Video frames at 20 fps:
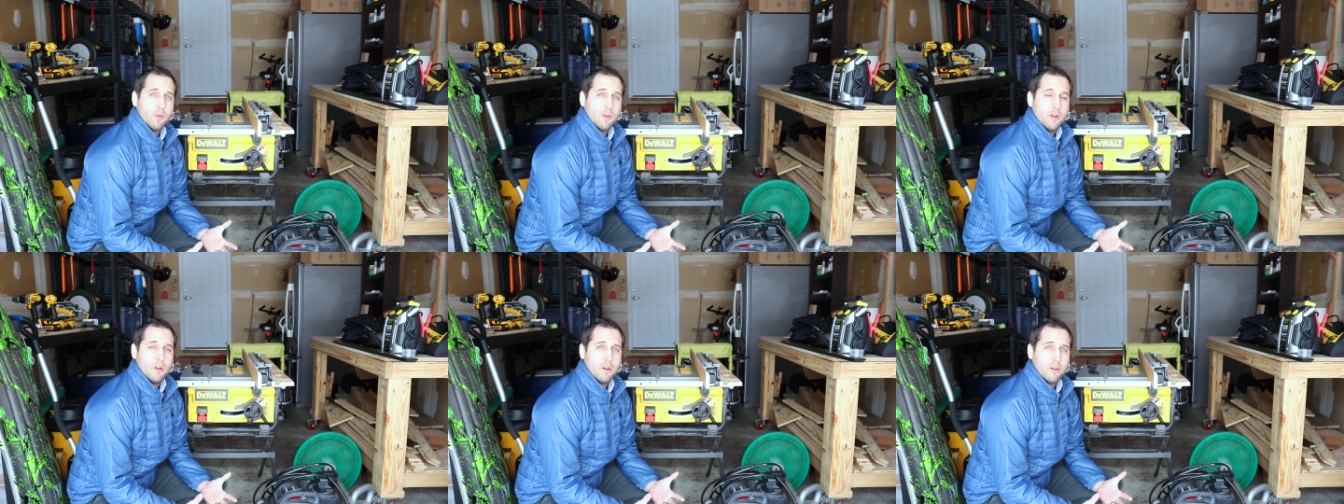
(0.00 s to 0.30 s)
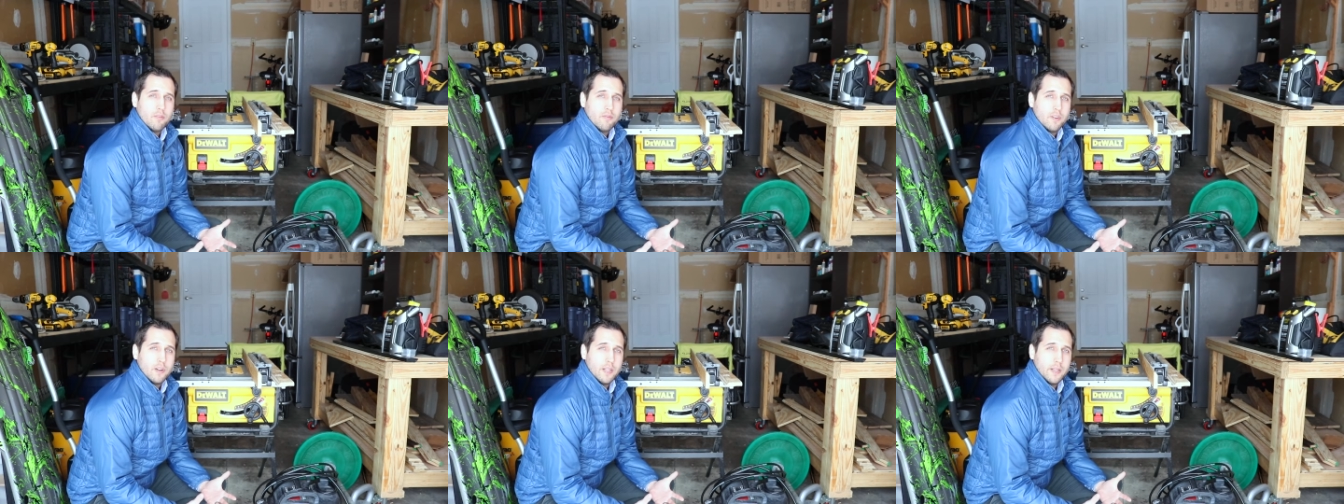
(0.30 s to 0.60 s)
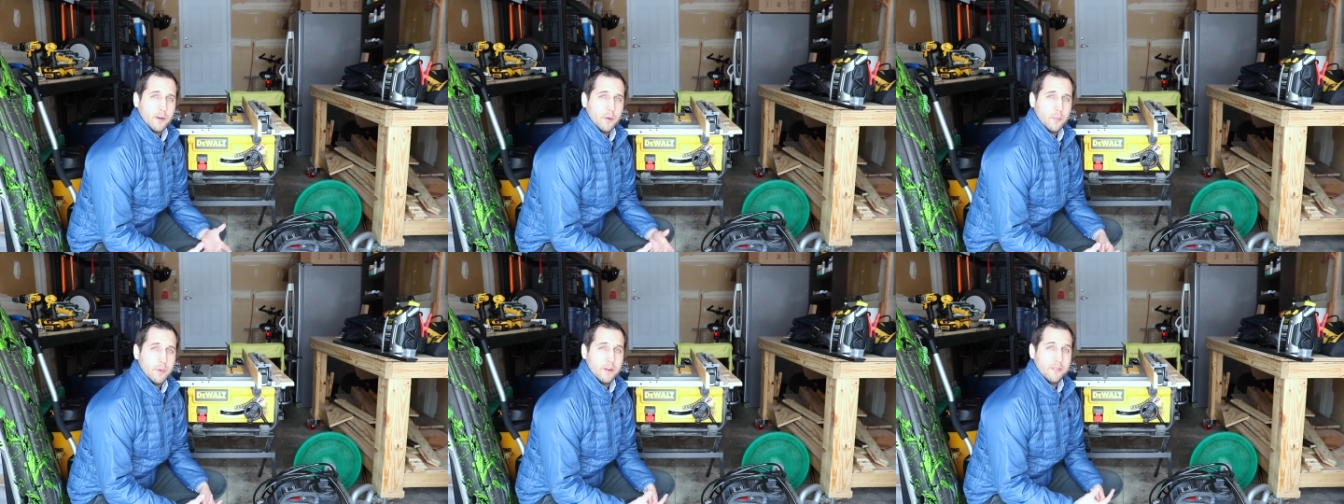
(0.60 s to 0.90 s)
along for a
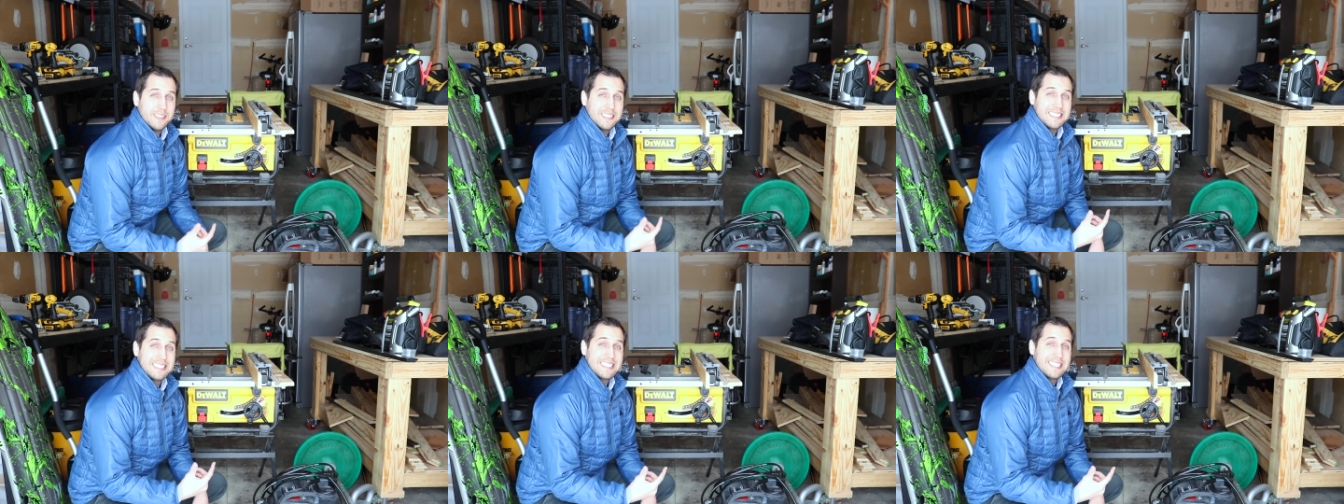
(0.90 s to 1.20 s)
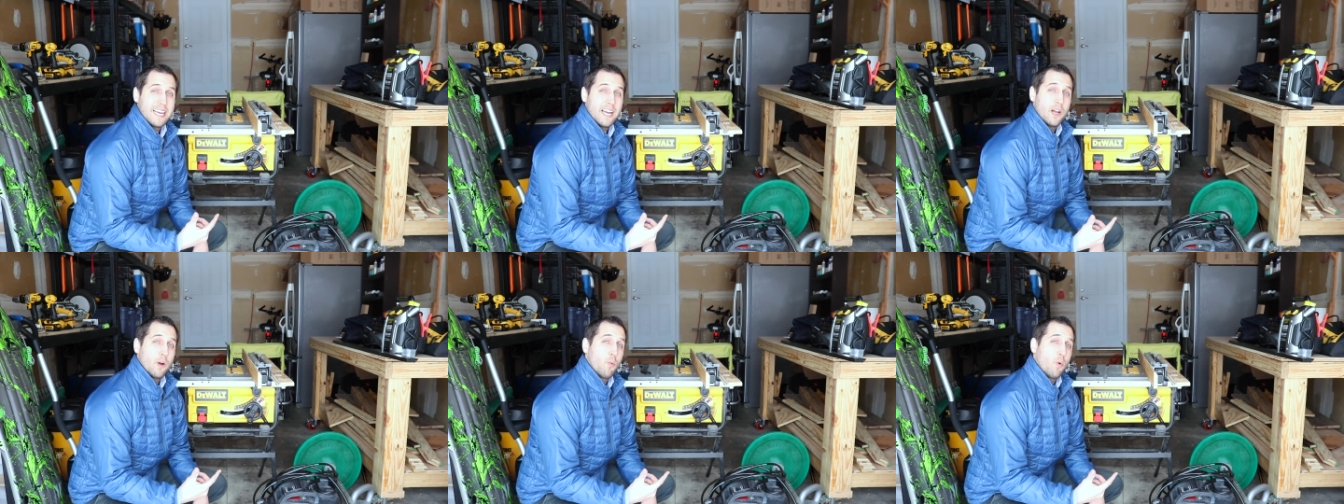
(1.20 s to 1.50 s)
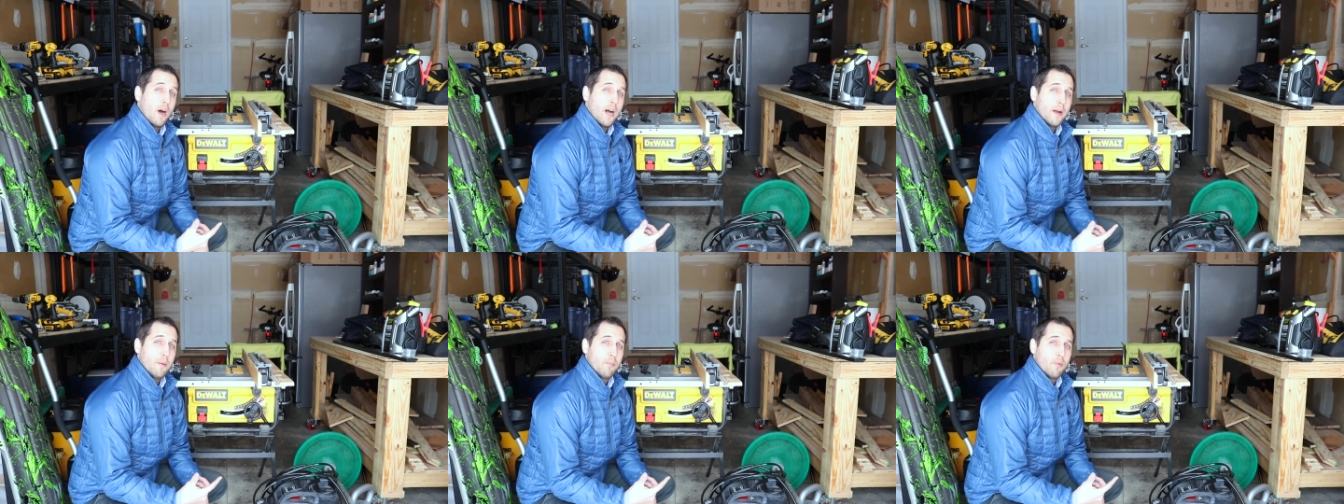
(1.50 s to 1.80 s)
little bit of a
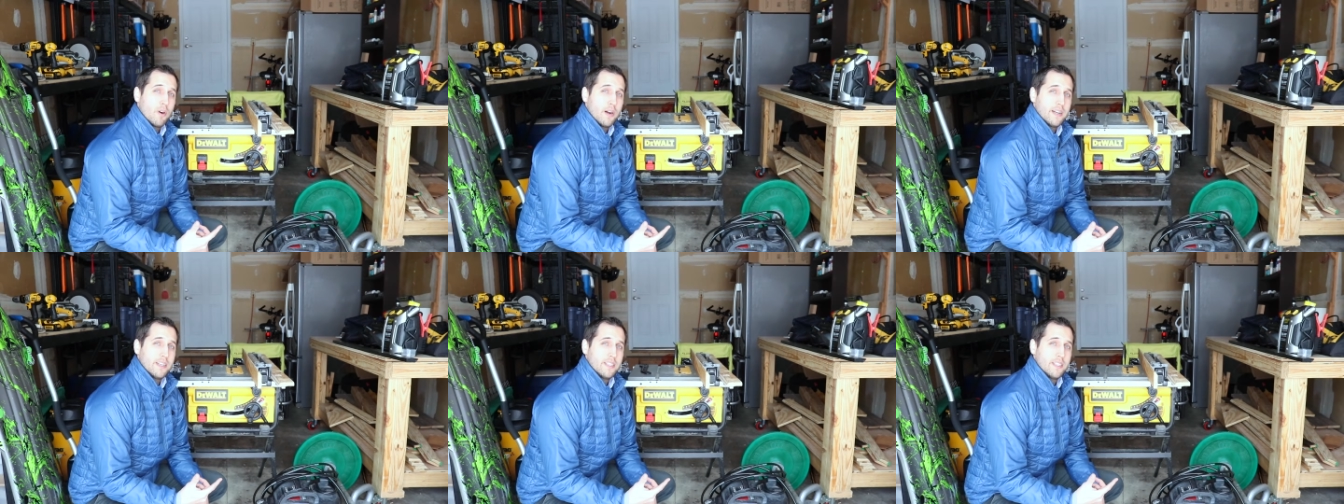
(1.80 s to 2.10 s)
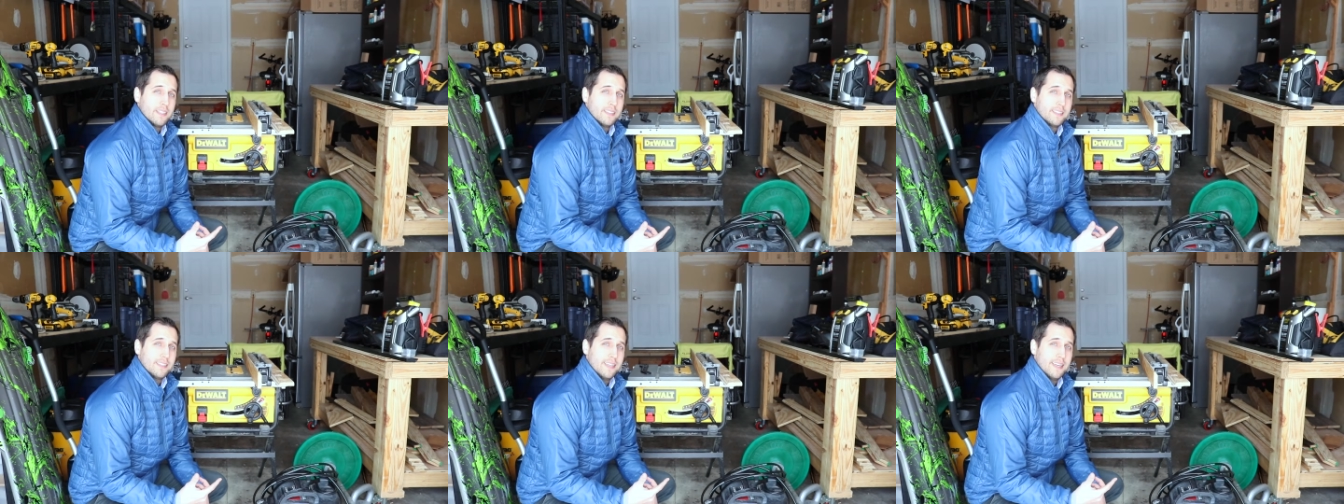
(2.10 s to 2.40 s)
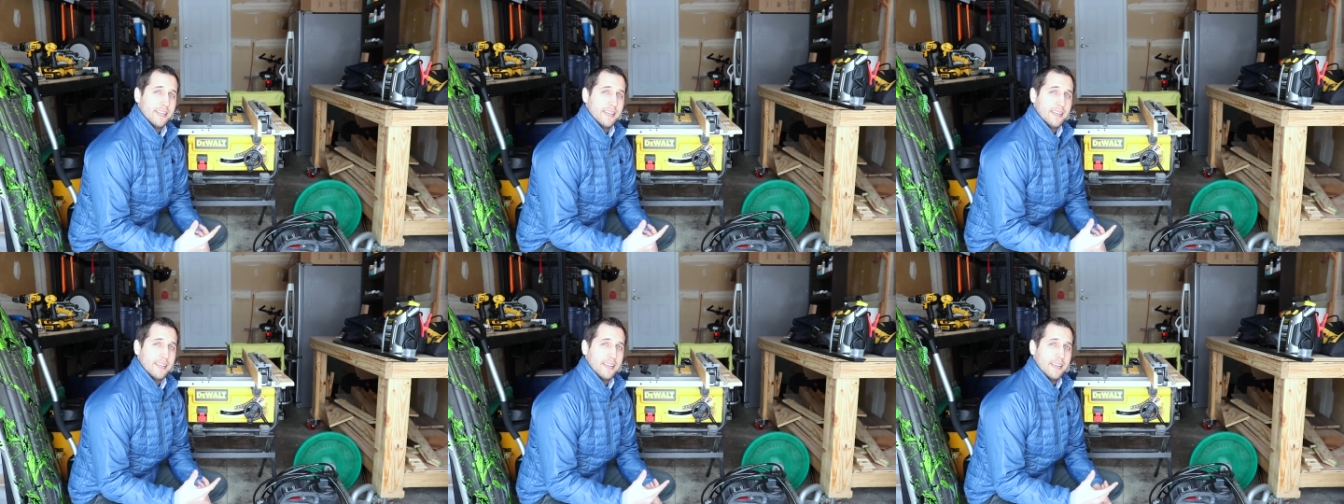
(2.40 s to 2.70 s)
DIY project
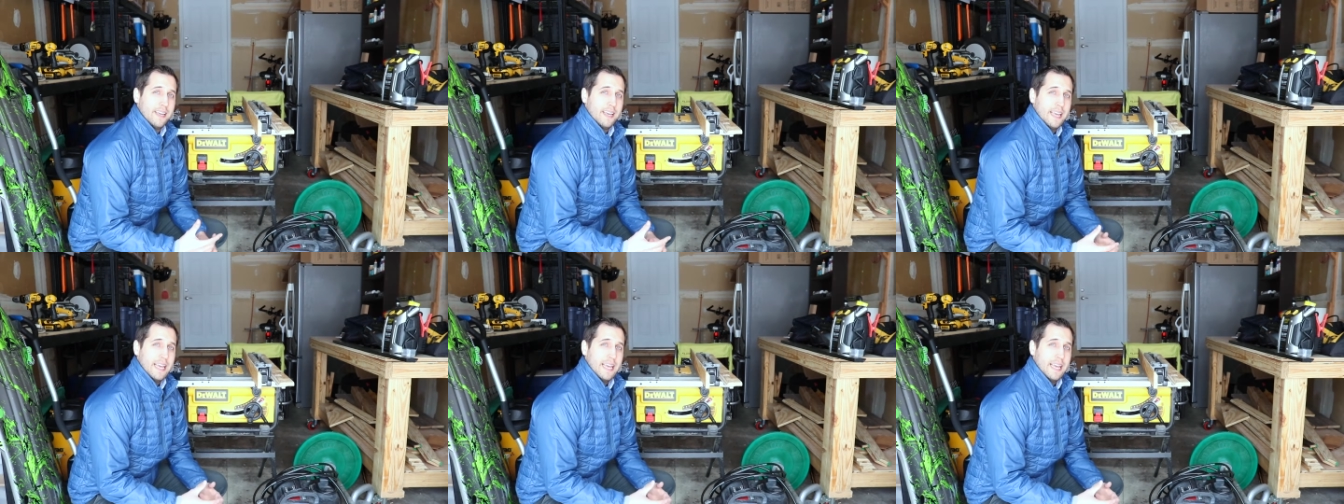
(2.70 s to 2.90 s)
today